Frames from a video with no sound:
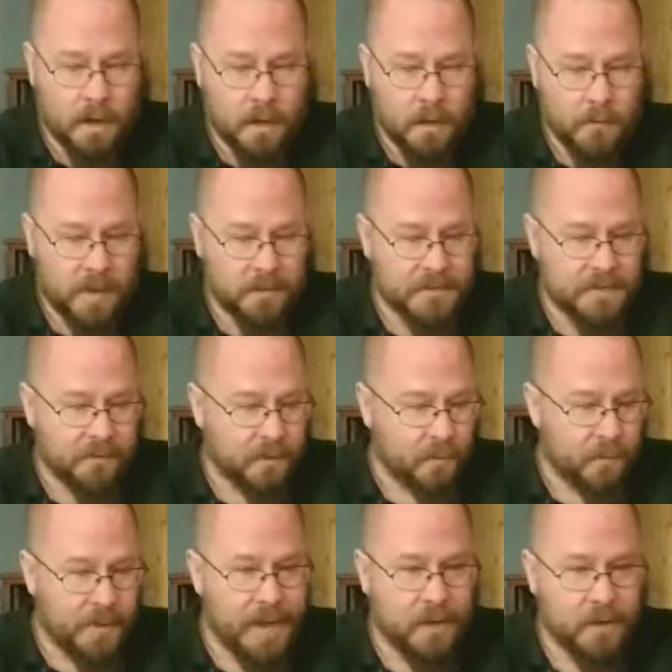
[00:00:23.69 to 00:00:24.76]
I've
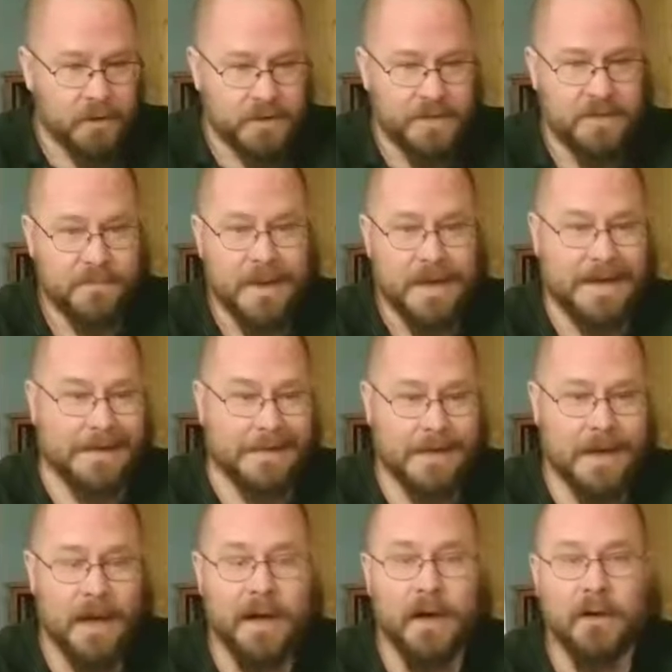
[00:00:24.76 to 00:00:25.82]
suffered with allergies my
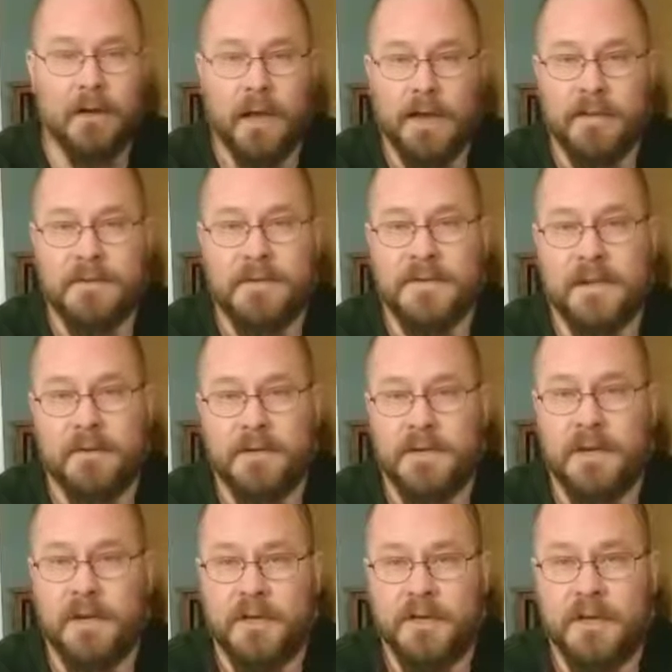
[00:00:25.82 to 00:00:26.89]
entire life since I
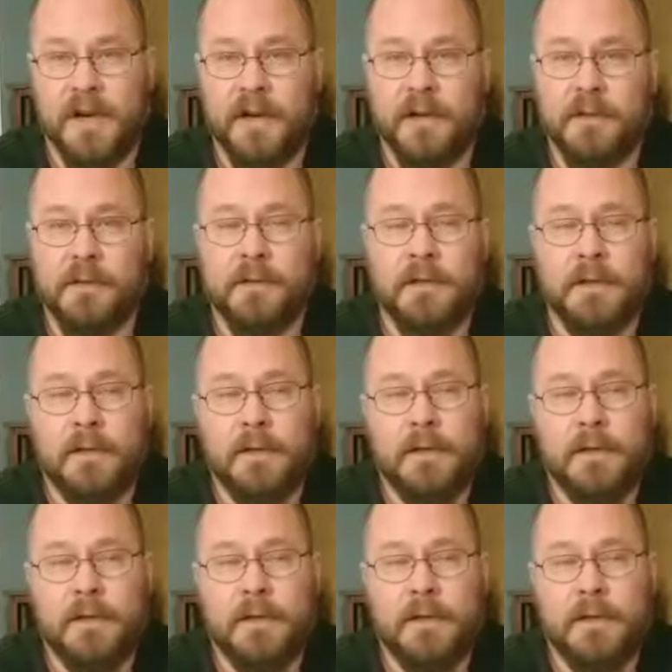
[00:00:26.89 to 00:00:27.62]
was a young child.